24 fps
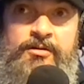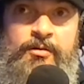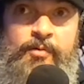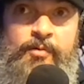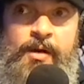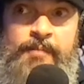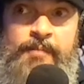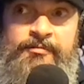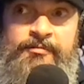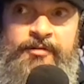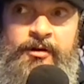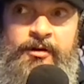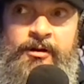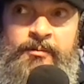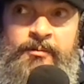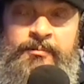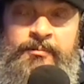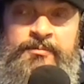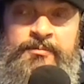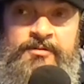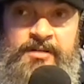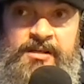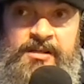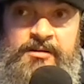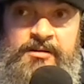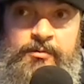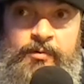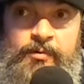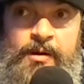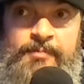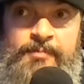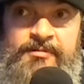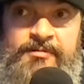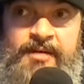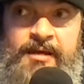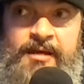a web firm to get the
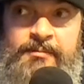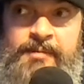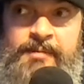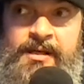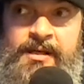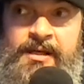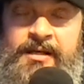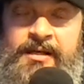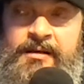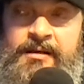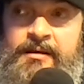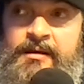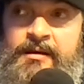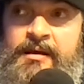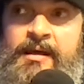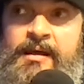website made,